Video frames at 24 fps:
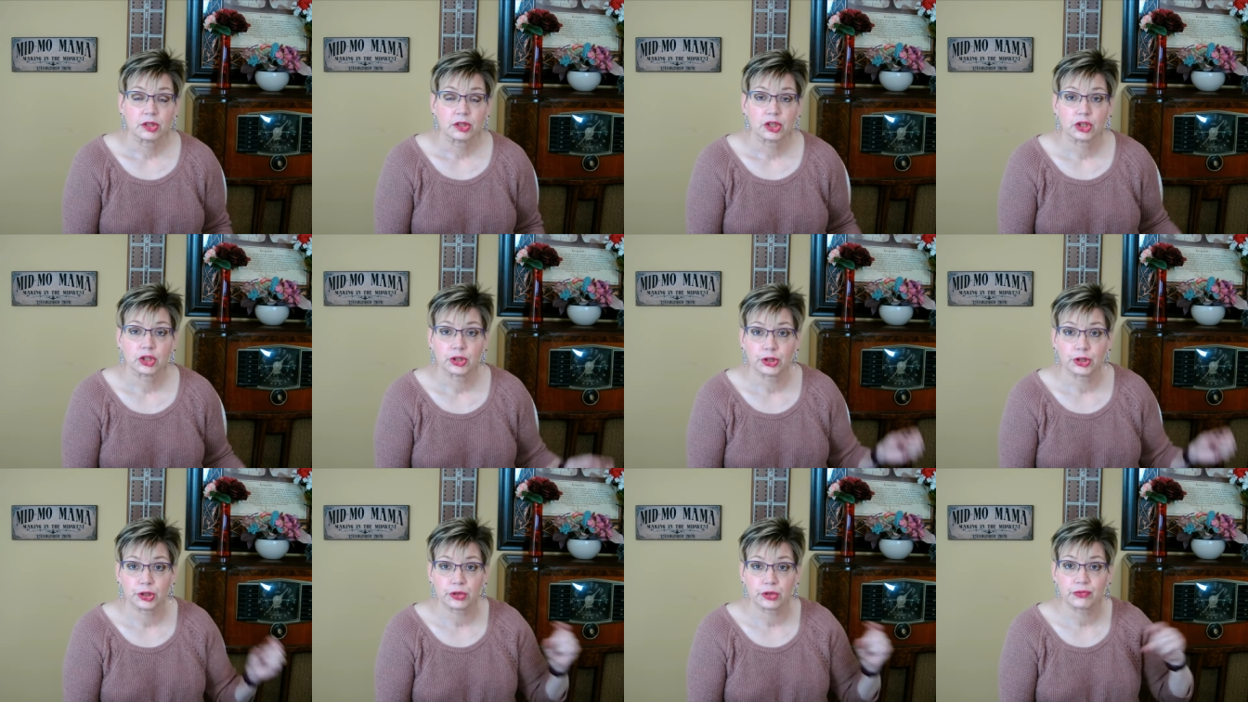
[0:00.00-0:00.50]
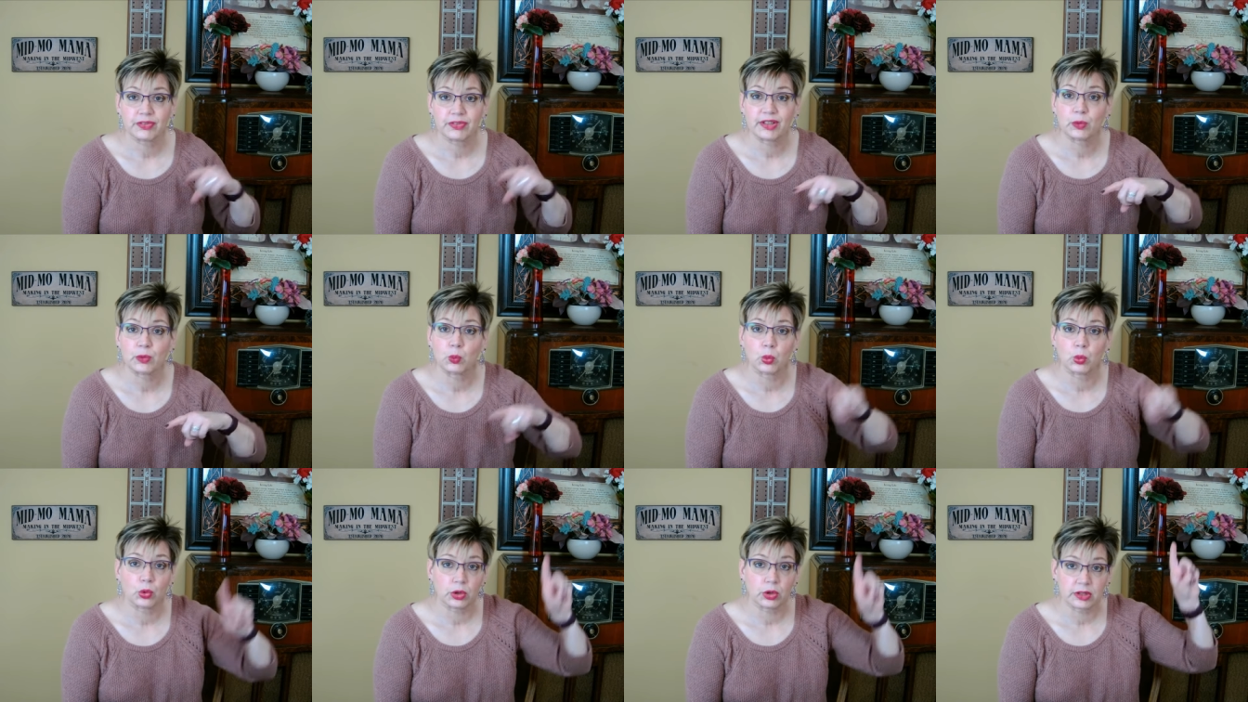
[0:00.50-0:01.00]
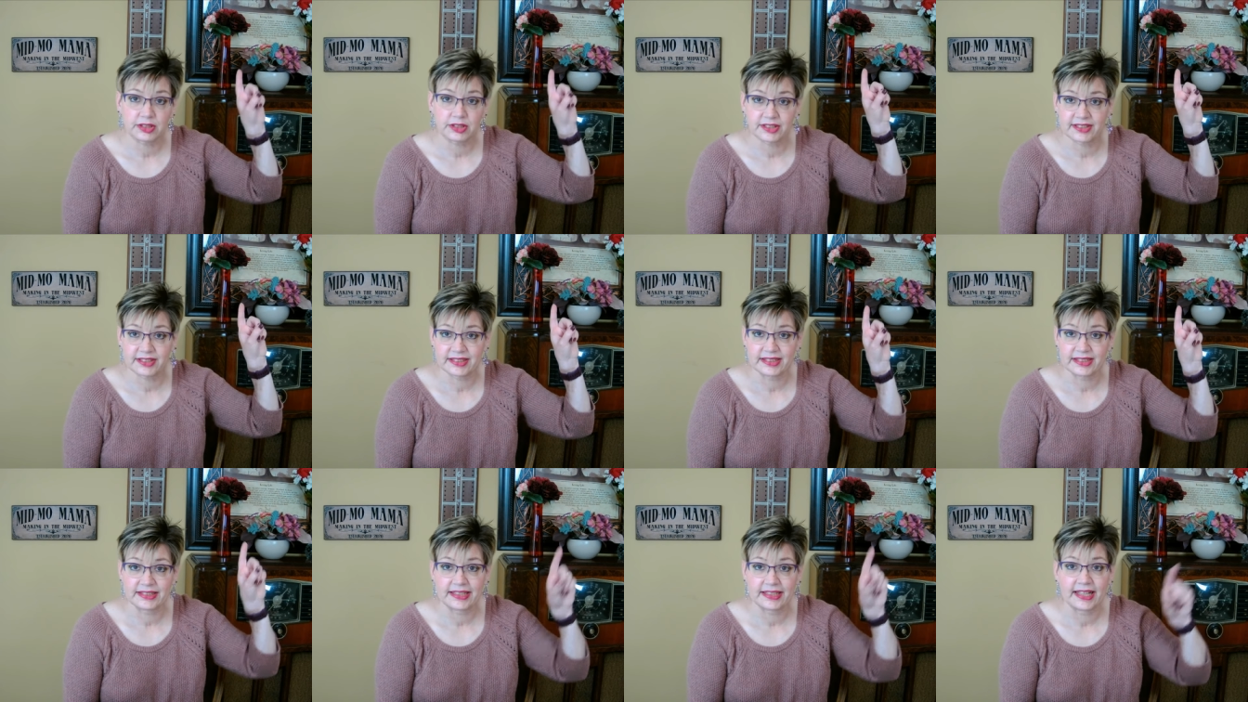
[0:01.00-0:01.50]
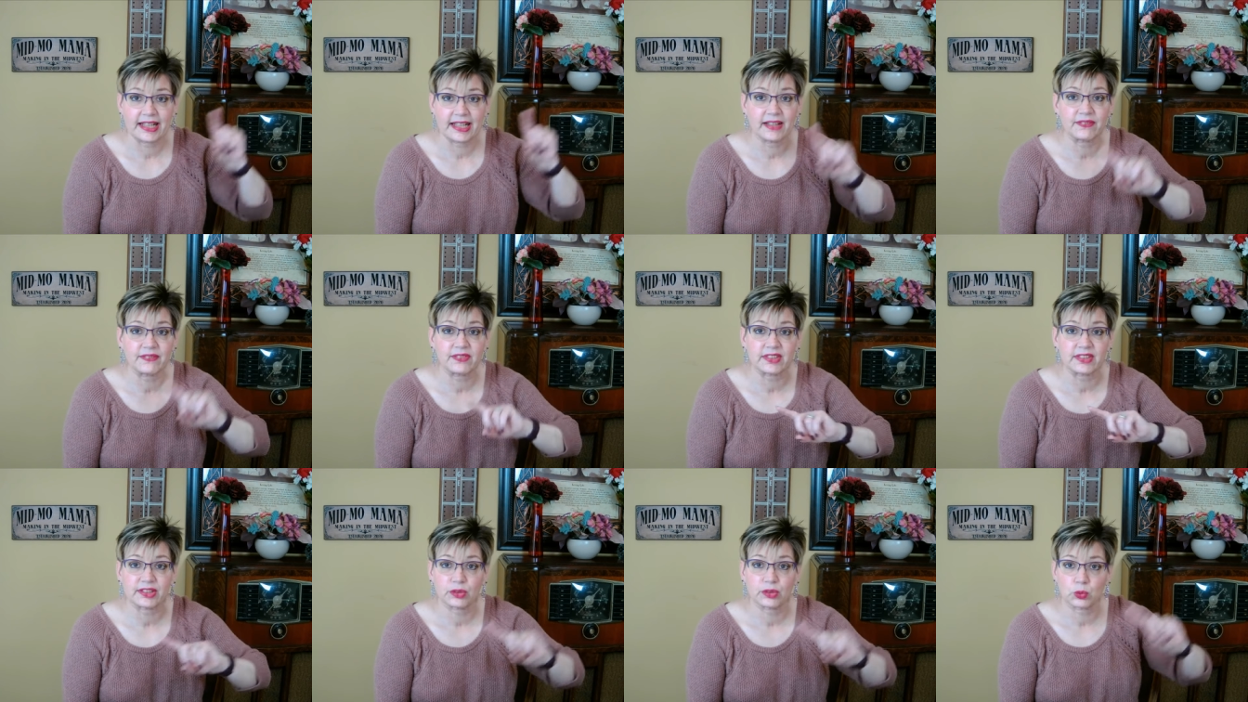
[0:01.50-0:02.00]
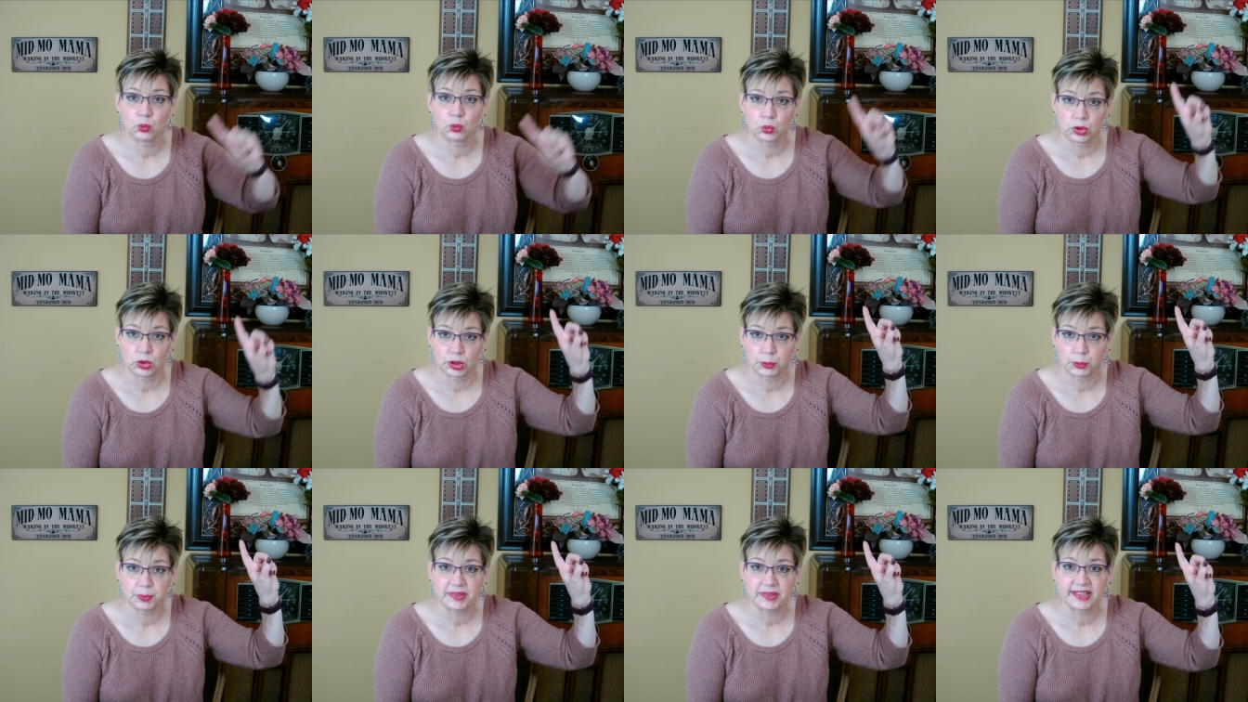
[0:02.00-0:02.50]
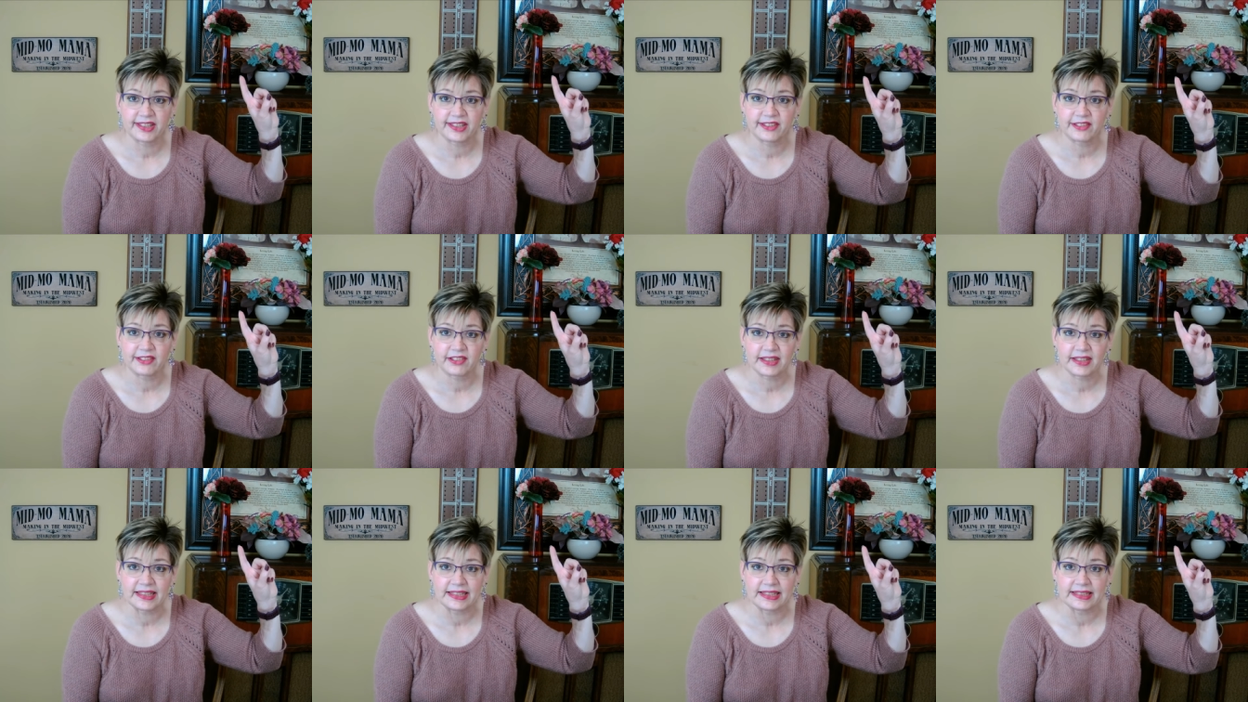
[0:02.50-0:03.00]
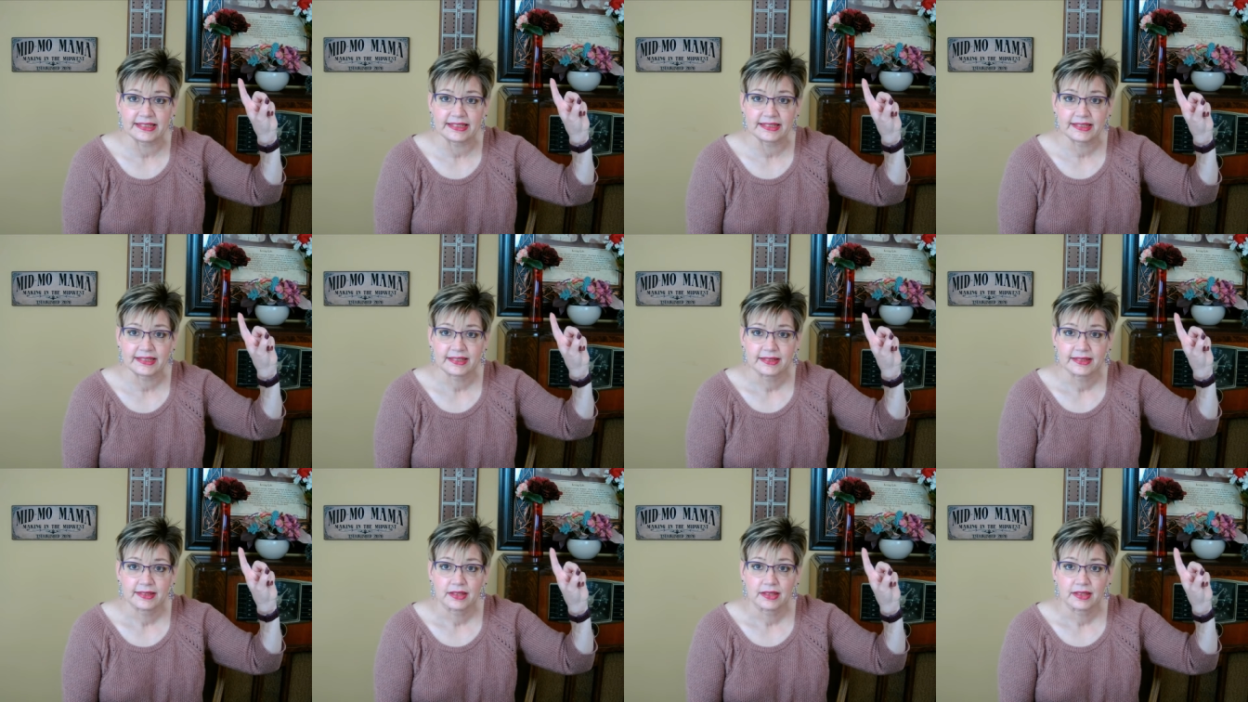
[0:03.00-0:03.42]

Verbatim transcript: your rewards in heaven will be great